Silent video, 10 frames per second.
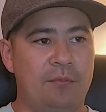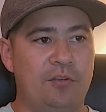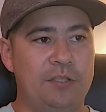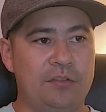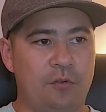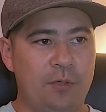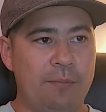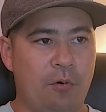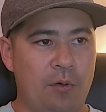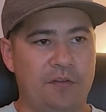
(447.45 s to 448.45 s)
So these
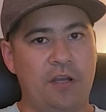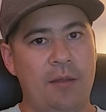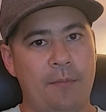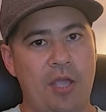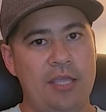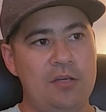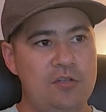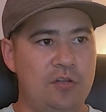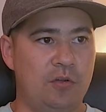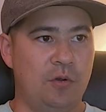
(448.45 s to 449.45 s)
3 ports come
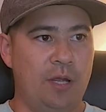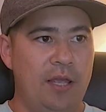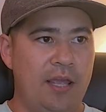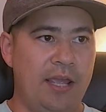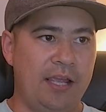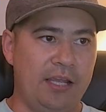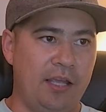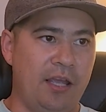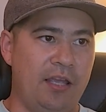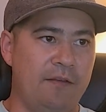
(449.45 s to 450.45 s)
into
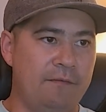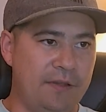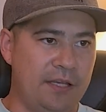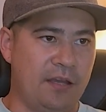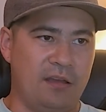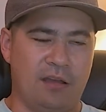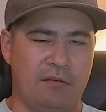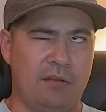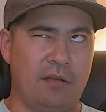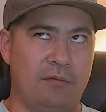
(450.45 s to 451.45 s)
via
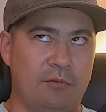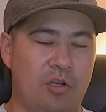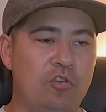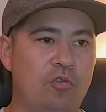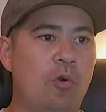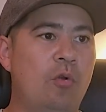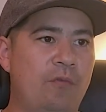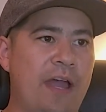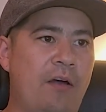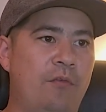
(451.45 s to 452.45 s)
a
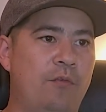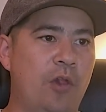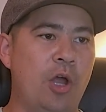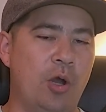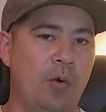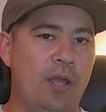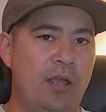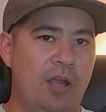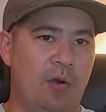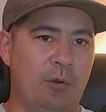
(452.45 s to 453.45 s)
control valve flow
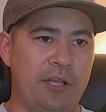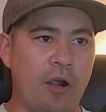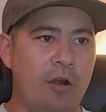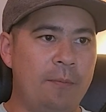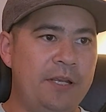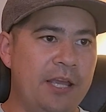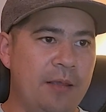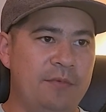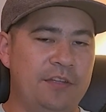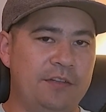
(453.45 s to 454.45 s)
where the
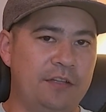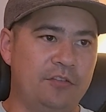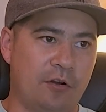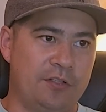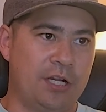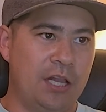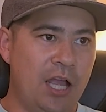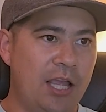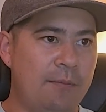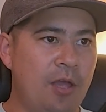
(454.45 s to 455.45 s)
RPMs, as they start to
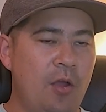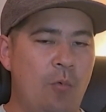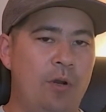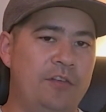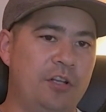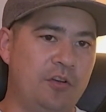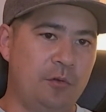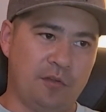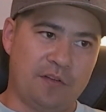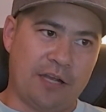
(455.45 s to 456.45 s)
climb, what it's going to
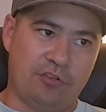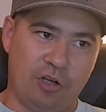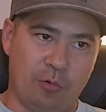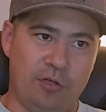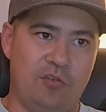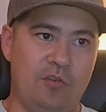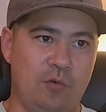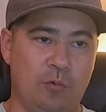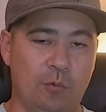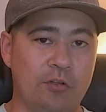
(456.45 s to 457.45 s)
do is it's actually going
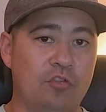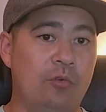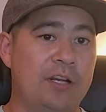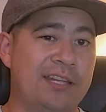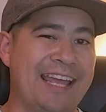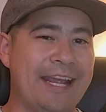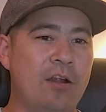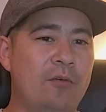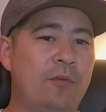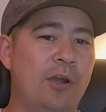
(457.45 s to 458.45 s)
to restrict that
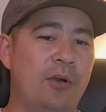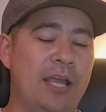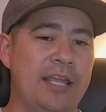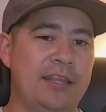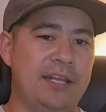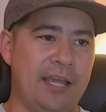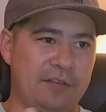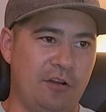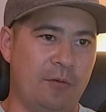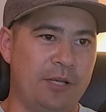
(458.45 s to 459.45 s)
airflow, and then
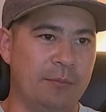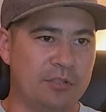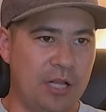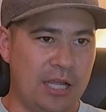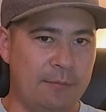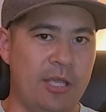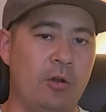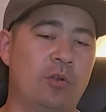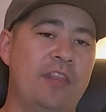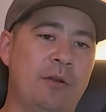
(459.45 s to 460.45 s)
as the RPMs climb,
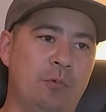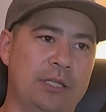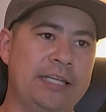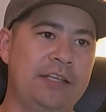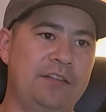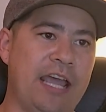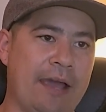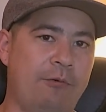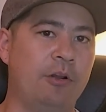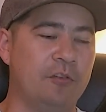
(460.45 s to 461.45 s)
it'll then release
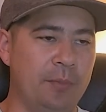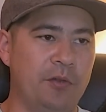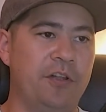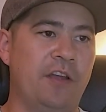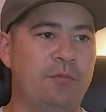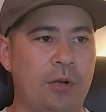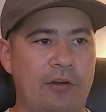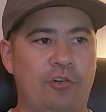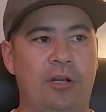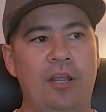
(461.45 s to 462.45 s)
after it's built enough
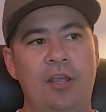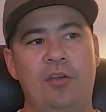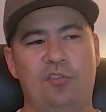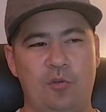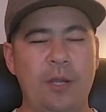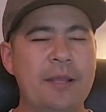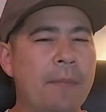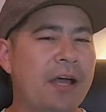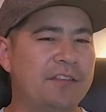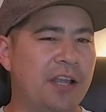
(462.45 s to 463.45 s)
pressure. So the way
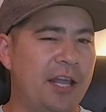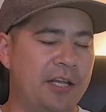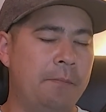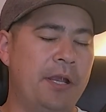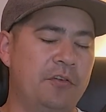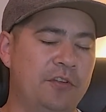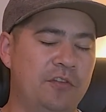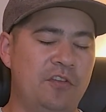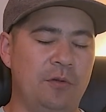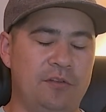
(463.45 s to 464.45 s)
that Mazda kind of compares
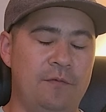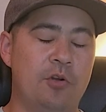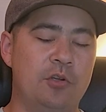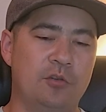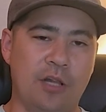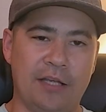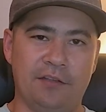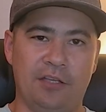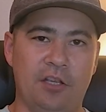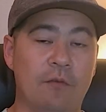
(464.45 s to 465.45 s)
this to is if you're
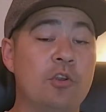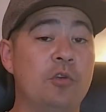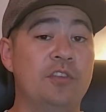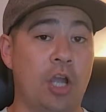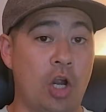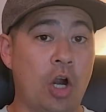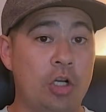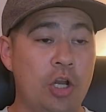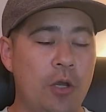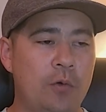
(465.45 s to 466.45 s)
using a
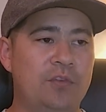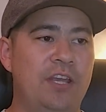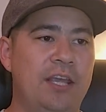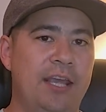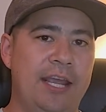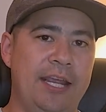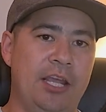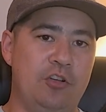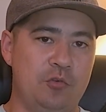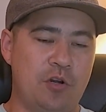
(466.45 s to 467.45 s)
garden hose
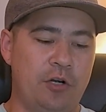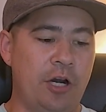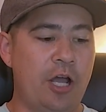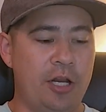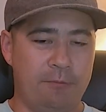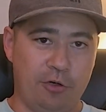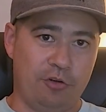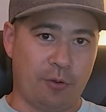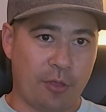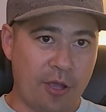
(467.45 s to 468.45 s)
and you turn it on,
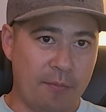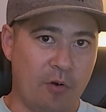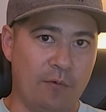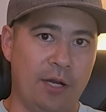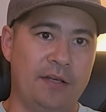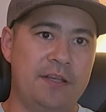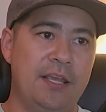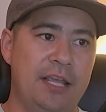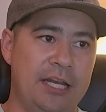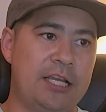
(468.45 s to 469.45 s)
put your thumb over it
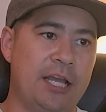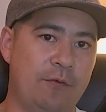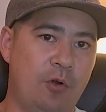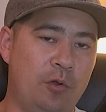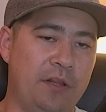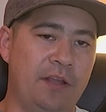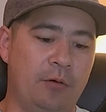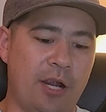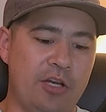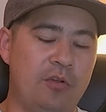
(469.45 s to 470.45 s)
and kind of hold it
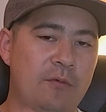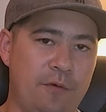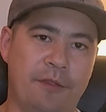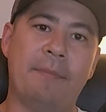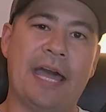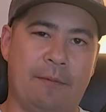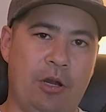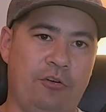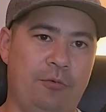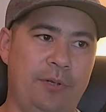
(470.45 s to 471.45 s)
there, right? You can feel the back
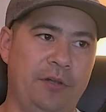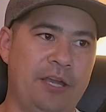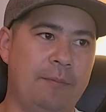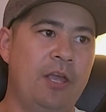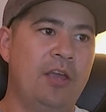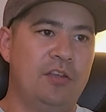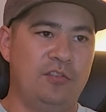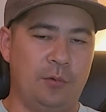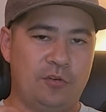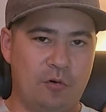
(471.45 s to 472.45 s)
pressure build up,
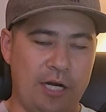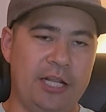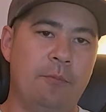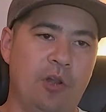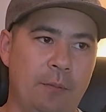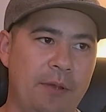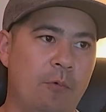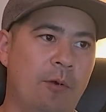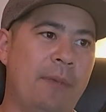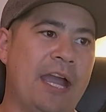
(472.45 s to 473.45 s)
so it's creating a little
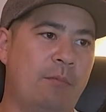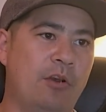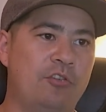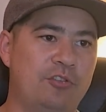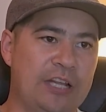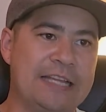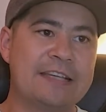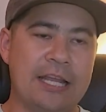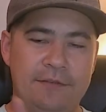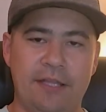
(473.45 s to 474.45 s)
bit more back pressure. So
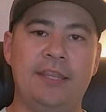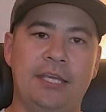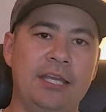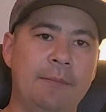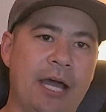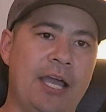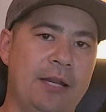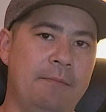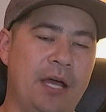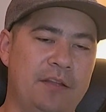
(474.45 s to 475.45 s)
that's kind of the thinking
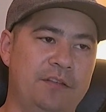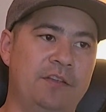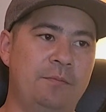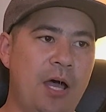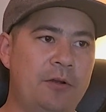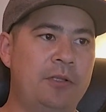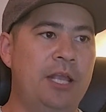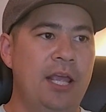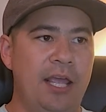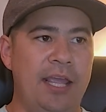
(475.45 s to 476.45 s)
behind Mazda's
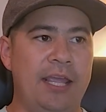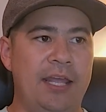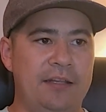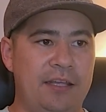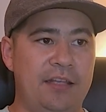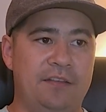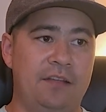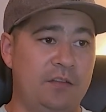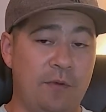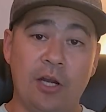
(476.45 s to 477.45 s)
model, and
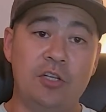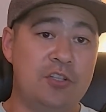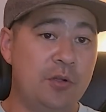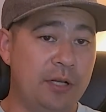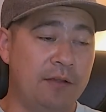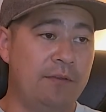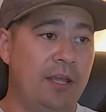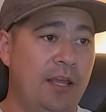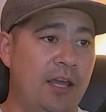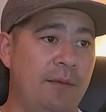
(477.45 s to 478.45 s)
it's very intuitive
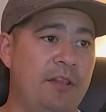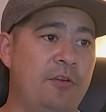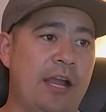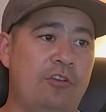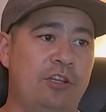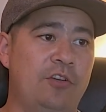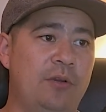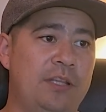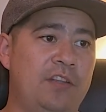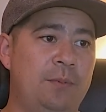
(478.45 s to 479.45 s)
that they're actually
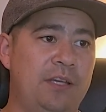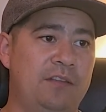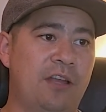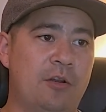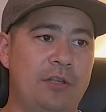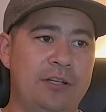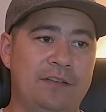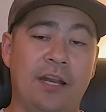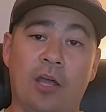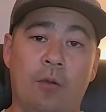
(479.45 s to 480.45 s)
doing this, because not only does it